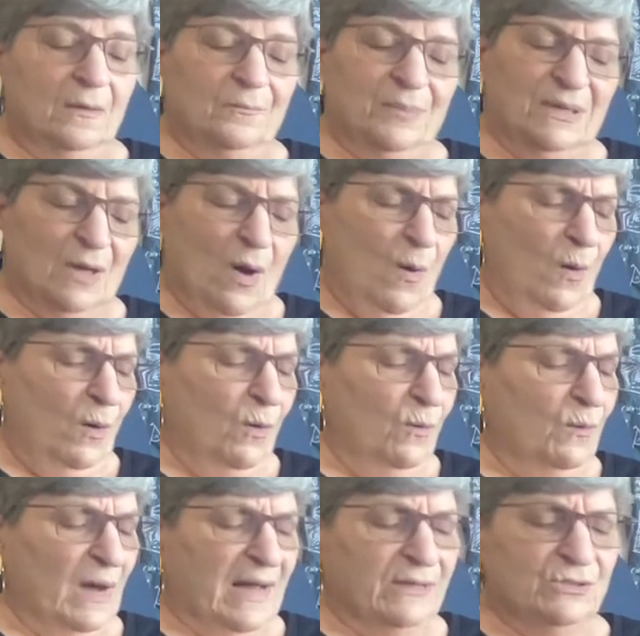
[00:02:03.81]
But
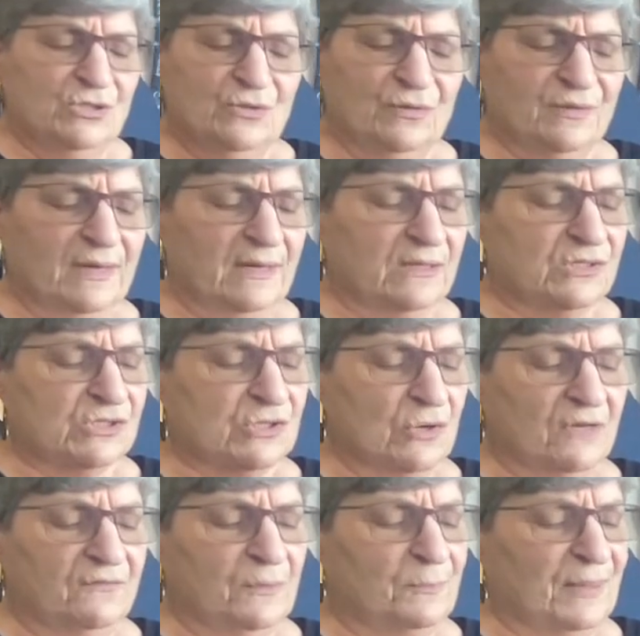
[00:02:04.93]
oh, I do think it's sort
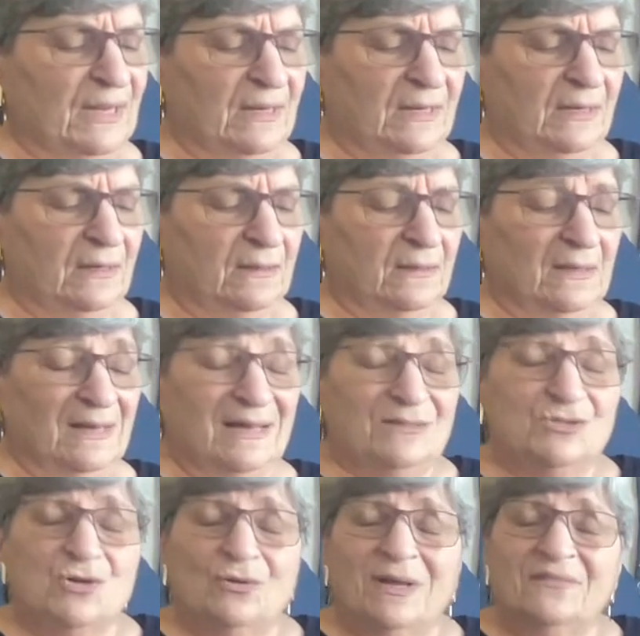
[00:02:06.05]
of a pity I
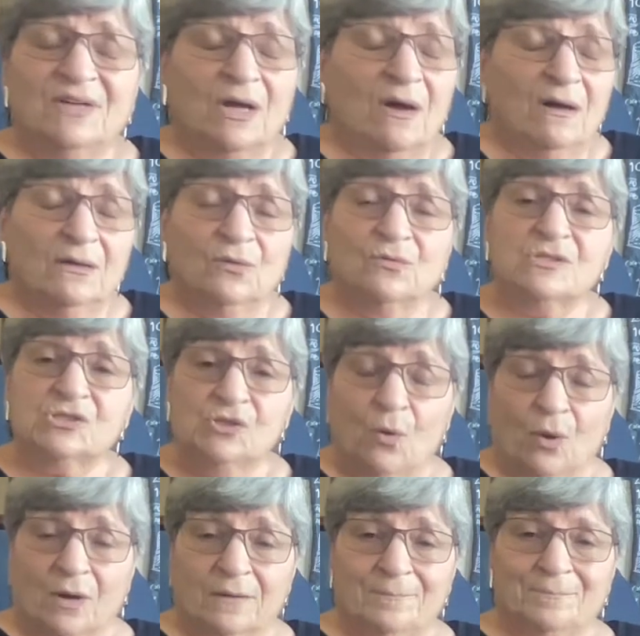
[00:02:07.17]
don't have a cut or a
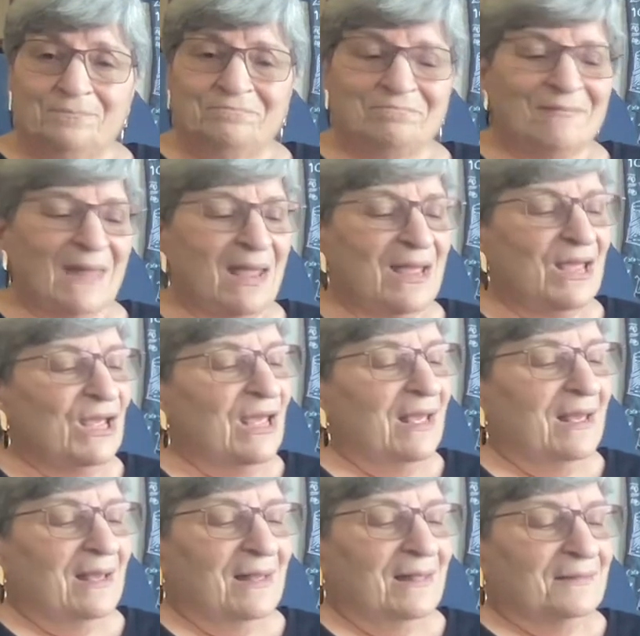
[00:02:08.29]
saw.
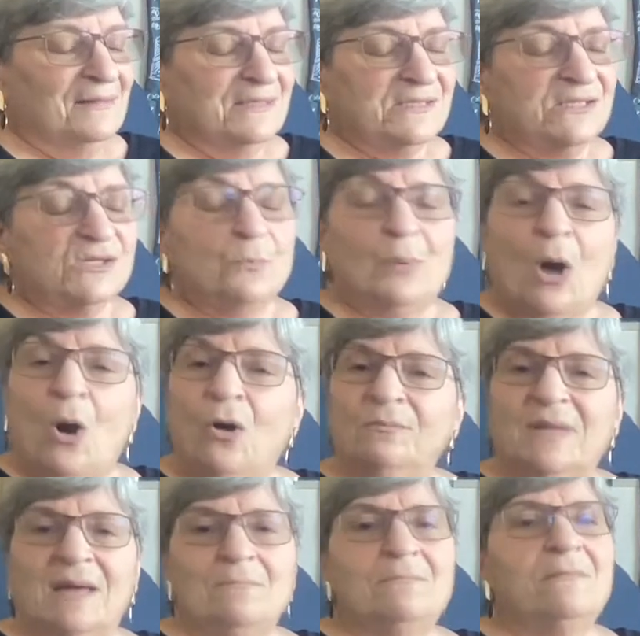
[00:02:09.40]
This is a poem
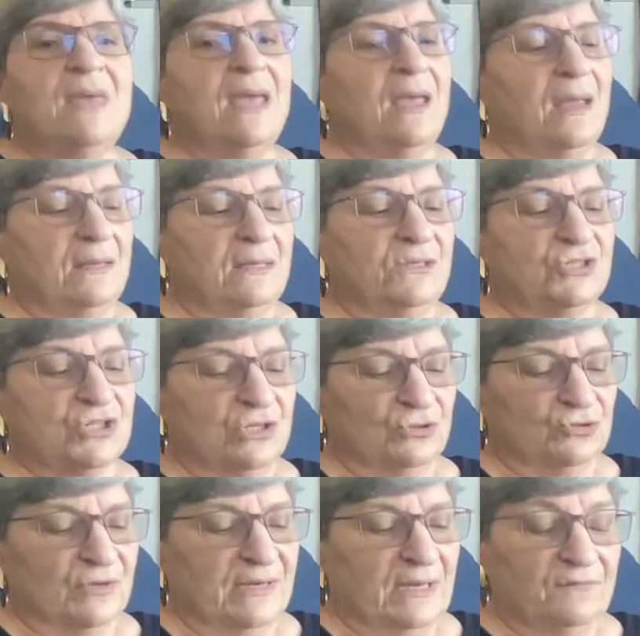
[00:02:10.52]
that many
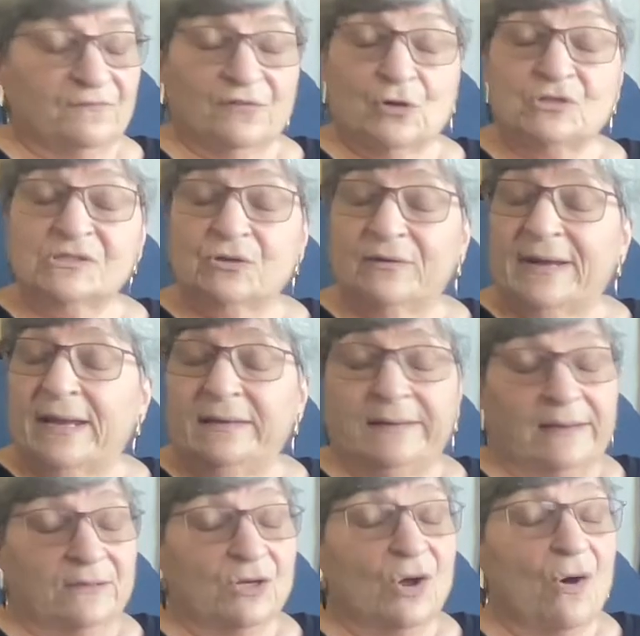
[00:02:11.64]
children in first grade,
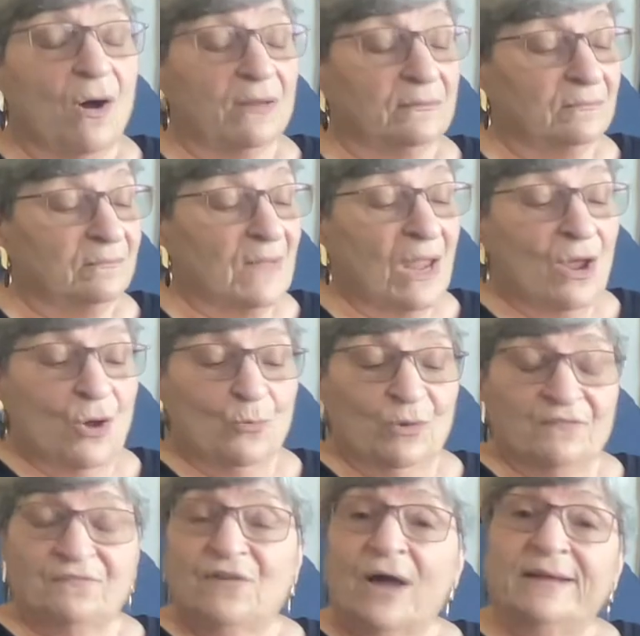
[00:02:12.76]
kindergarten would
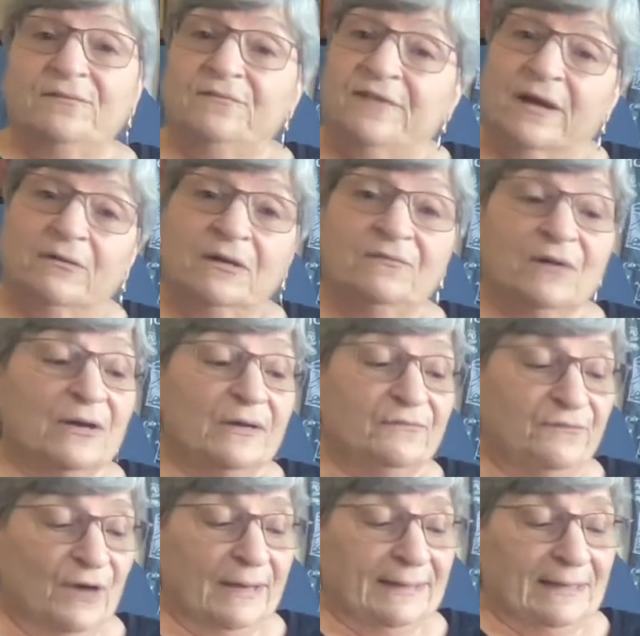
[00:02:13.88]
find very, very
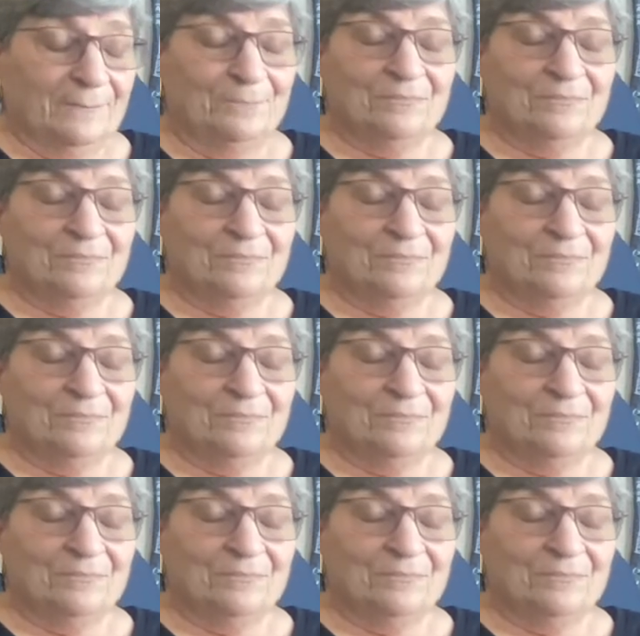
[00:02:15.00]
funny.